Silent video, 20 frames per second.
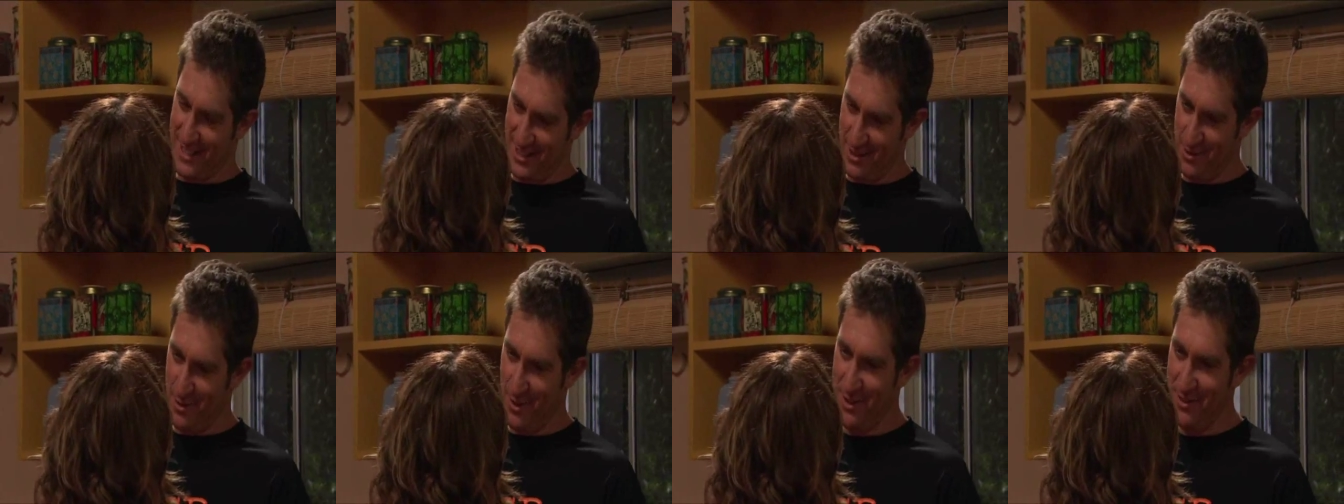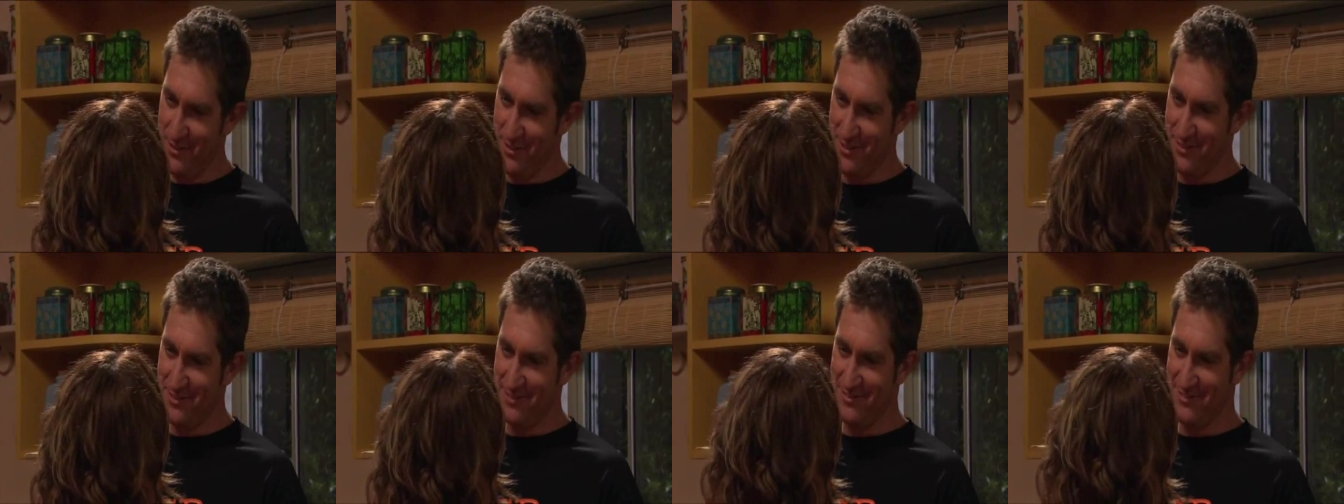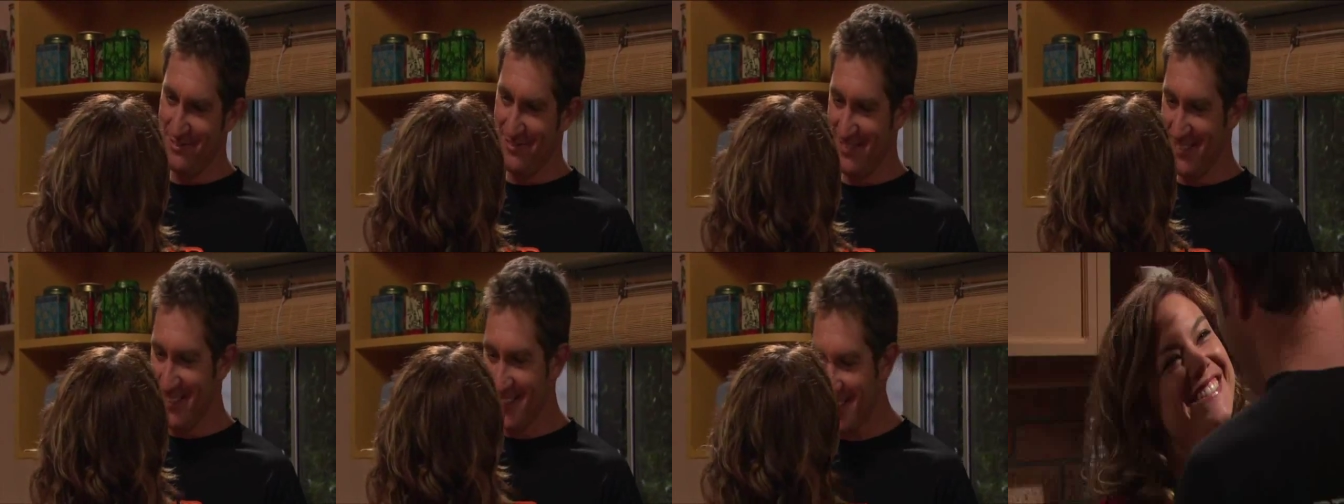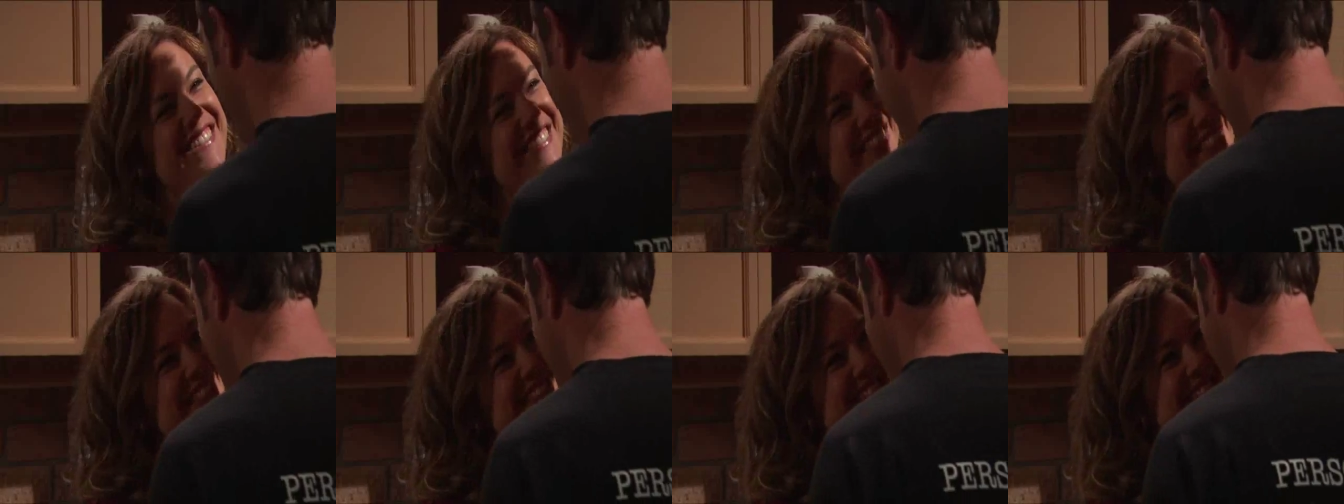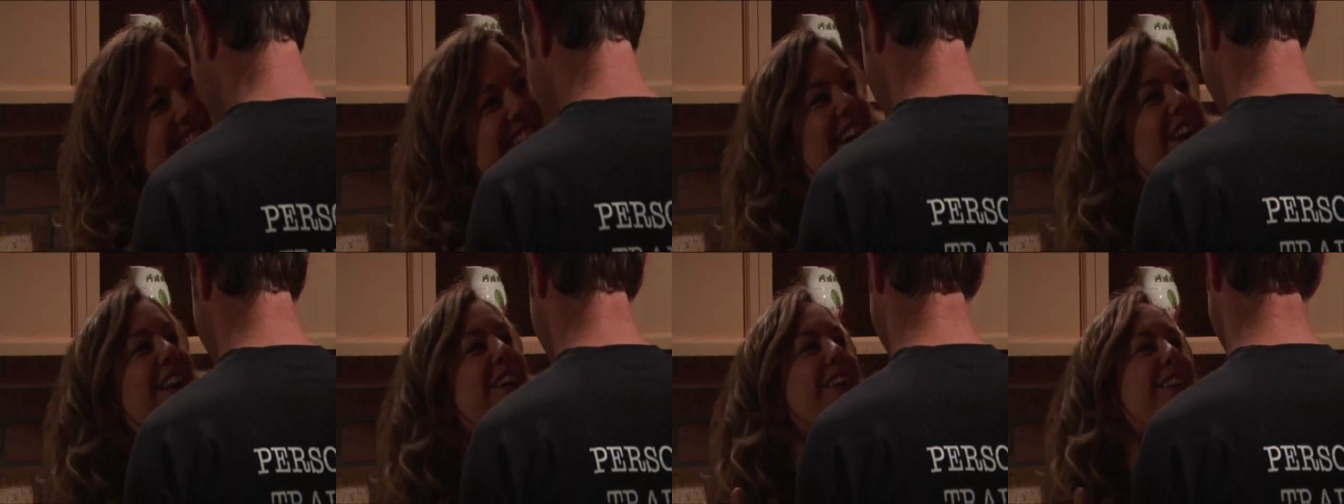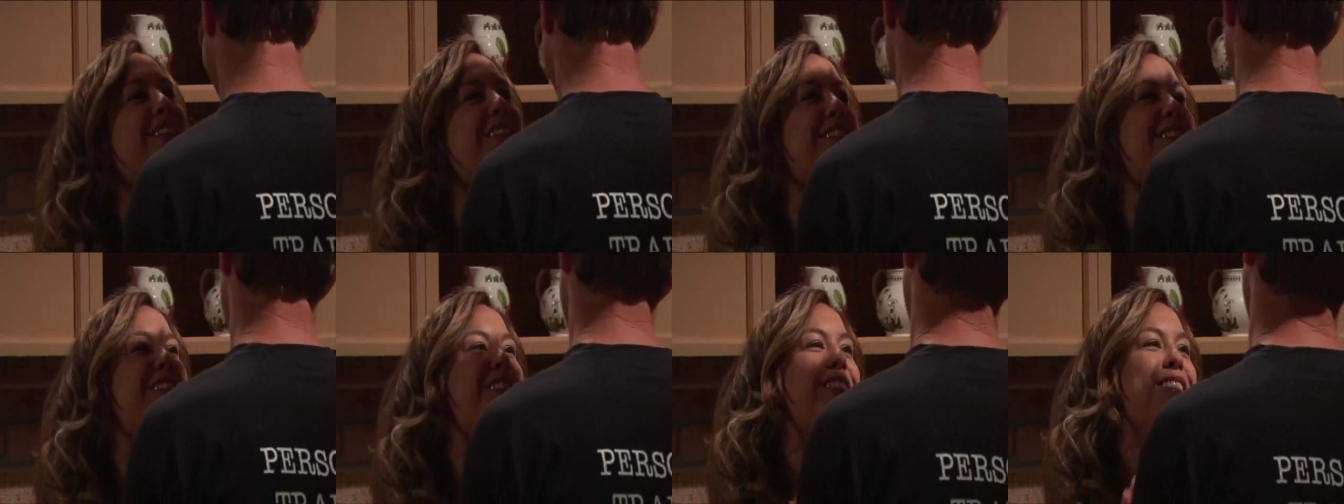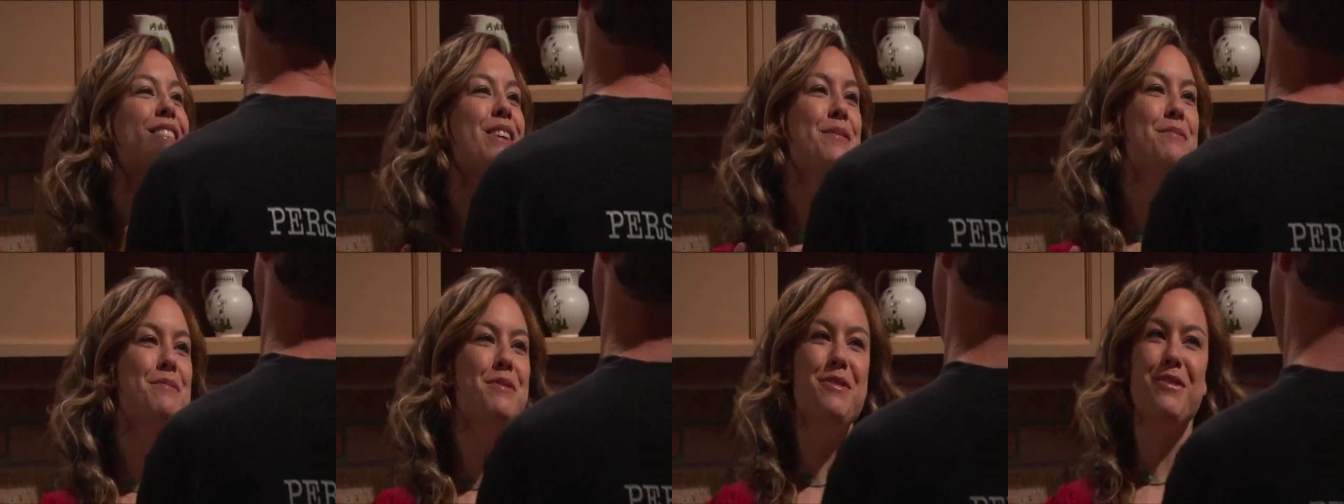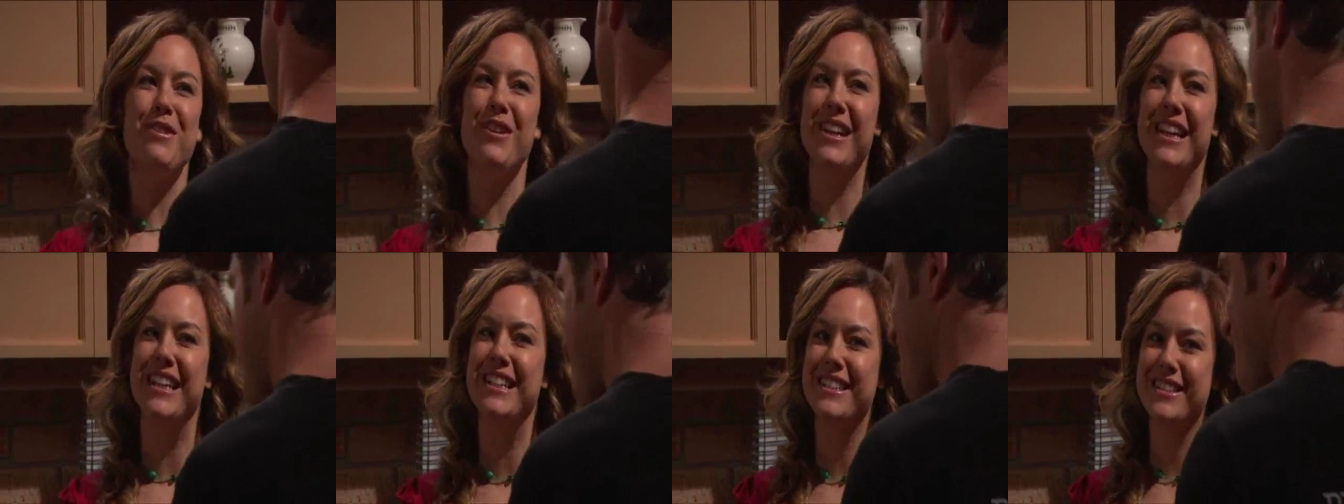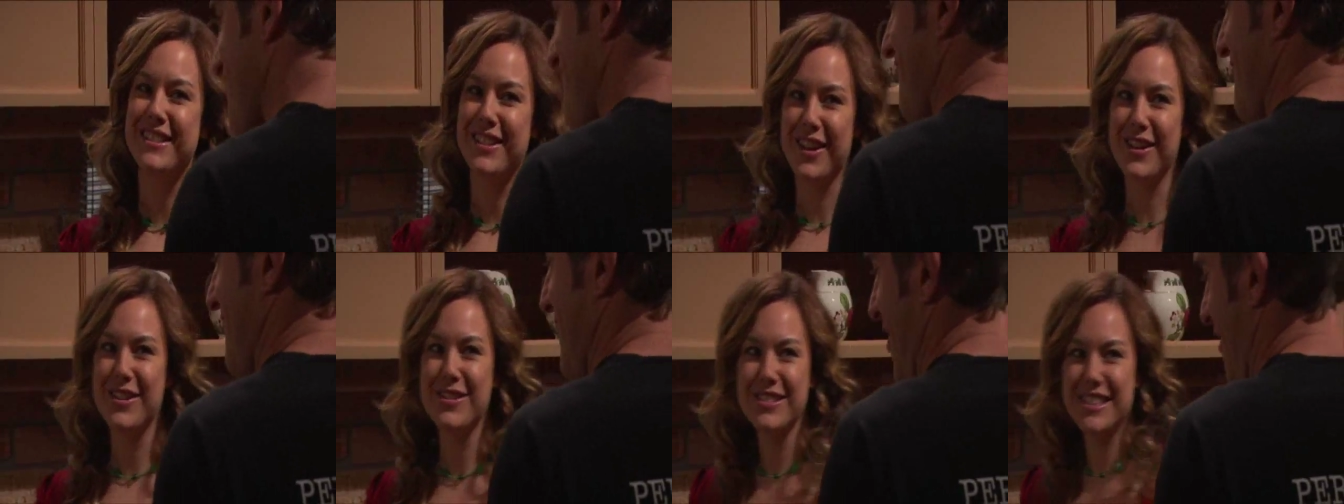that sounds wonderful. Good. Oh, don't move, I can just